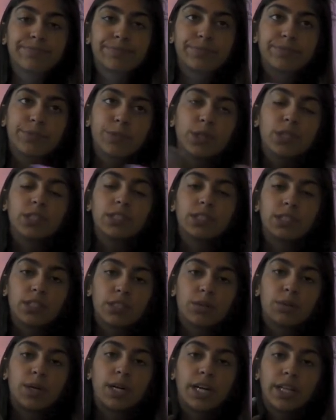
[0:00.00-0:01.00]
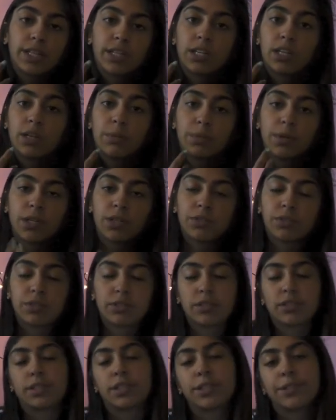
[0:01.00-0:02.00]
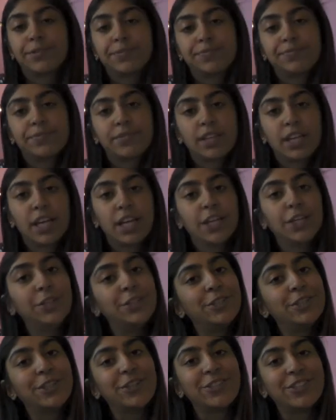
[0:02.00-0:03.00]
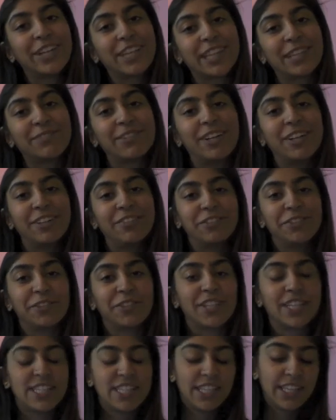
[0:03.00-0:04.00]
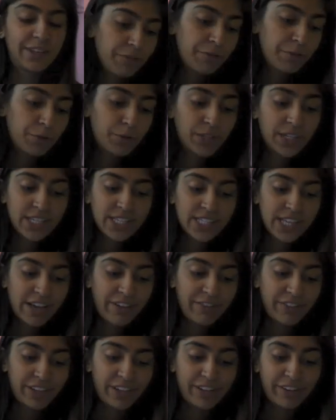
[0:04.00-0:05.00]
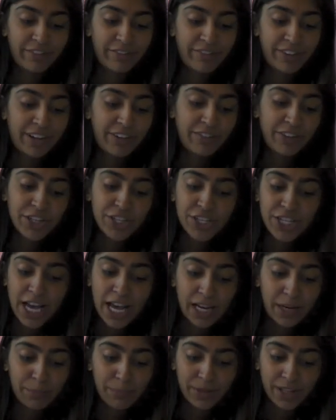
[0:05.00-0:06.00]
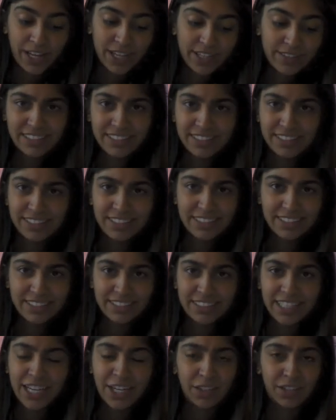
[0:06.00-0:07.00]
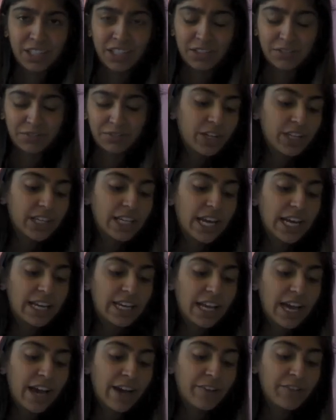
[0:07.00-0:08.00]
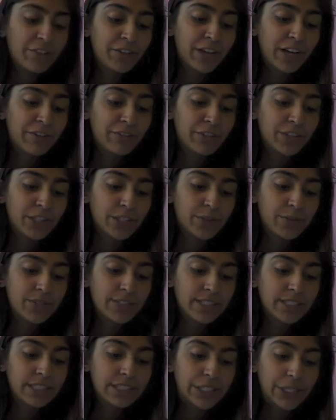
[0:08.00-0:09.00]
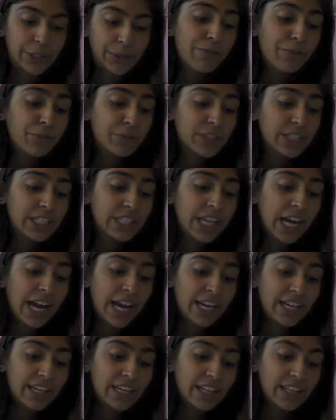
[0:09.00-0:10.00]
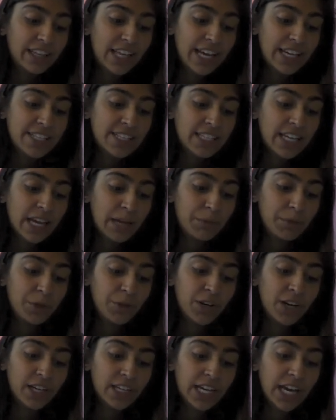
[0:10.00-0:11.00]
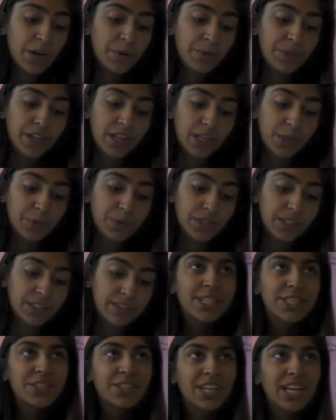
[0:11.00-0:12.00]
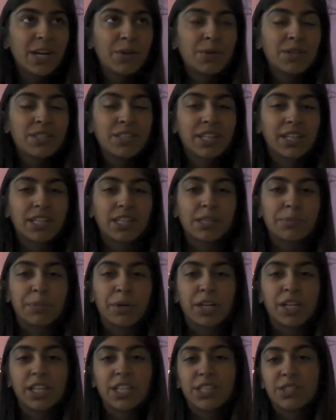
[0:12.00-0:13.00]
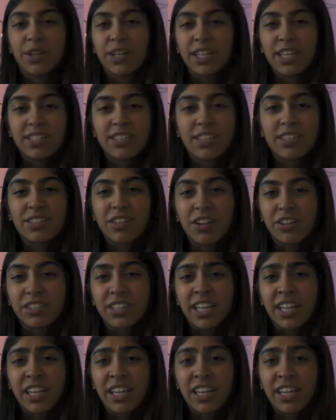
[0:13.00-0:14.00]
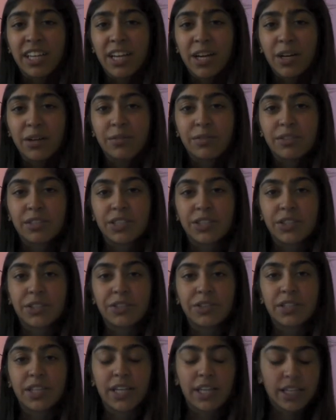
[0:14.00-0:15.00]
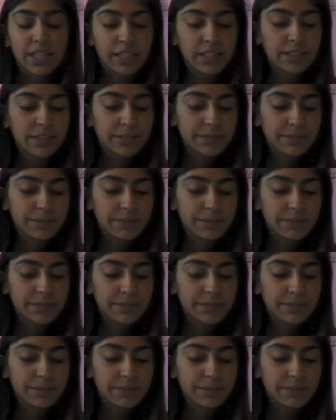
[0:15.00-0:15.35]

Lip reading: once in a while that I'll post, so you should go check them out if you want to see. 47, favorite chat up line. I don't have one. 48, have you ever used it? No. 49, last time you hung out with anyone. Today I went to like this party, so I guess that's called hanging out, and so I was like